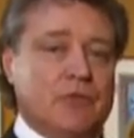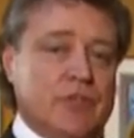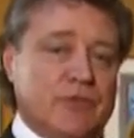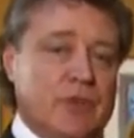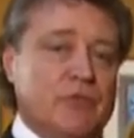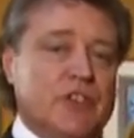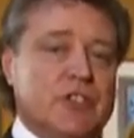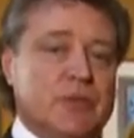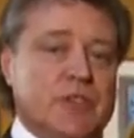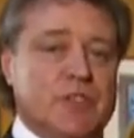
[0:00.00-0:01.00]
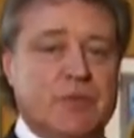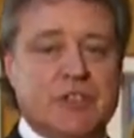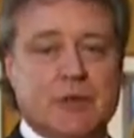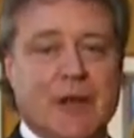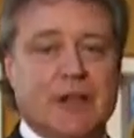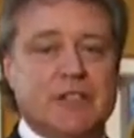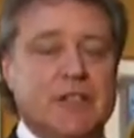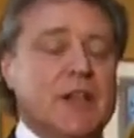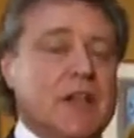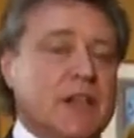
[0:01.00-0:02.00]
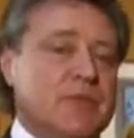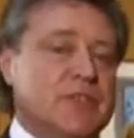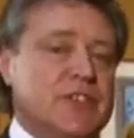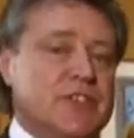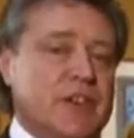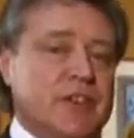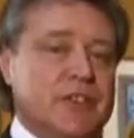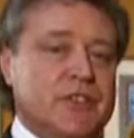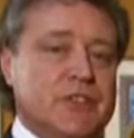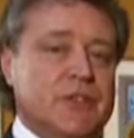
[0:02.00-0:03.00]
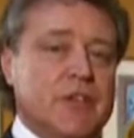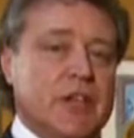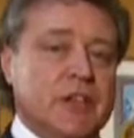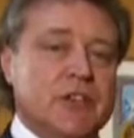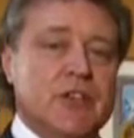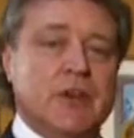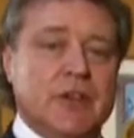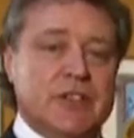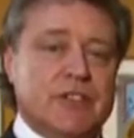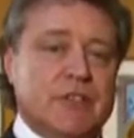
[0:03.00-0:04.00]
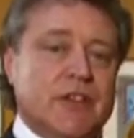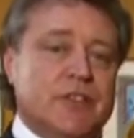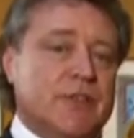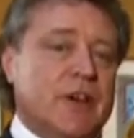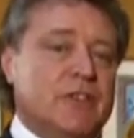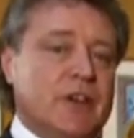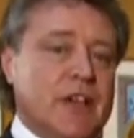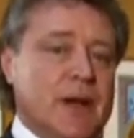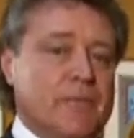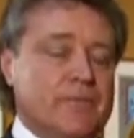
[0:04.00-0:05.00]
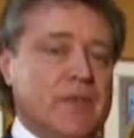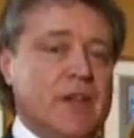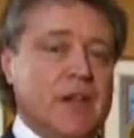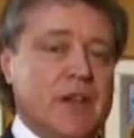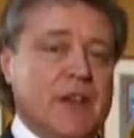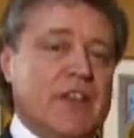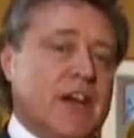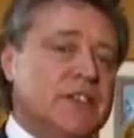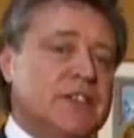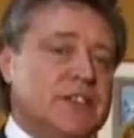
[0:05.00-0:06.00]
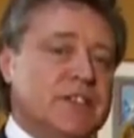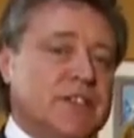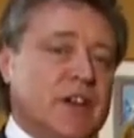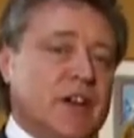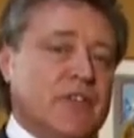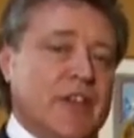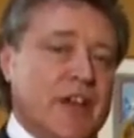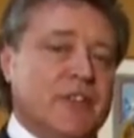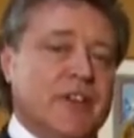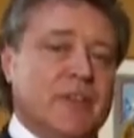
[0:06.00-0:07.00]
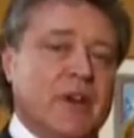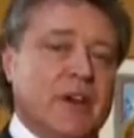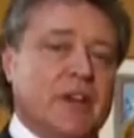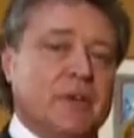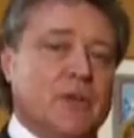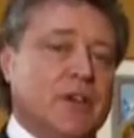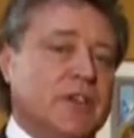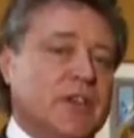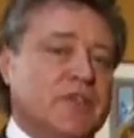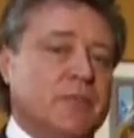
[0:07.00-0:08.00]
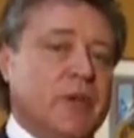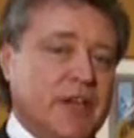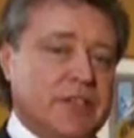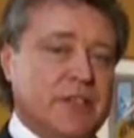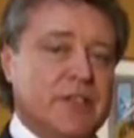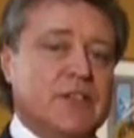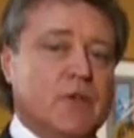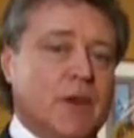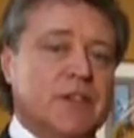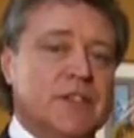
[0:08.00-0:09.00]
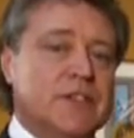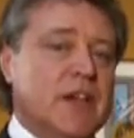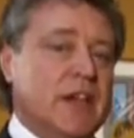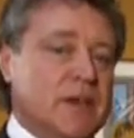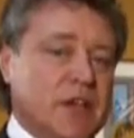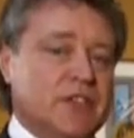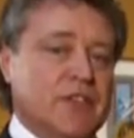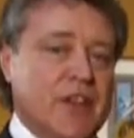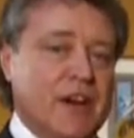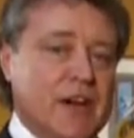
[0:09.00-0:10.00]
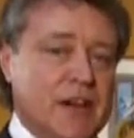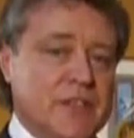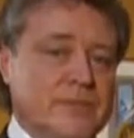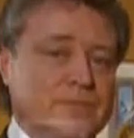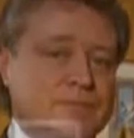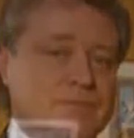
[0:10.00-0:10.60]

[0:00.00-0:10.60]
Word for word: R from ritual and spirituality comes the strength to endure, the strength to overcome. And the artists of the African American world have depicted these qualities in much of their art.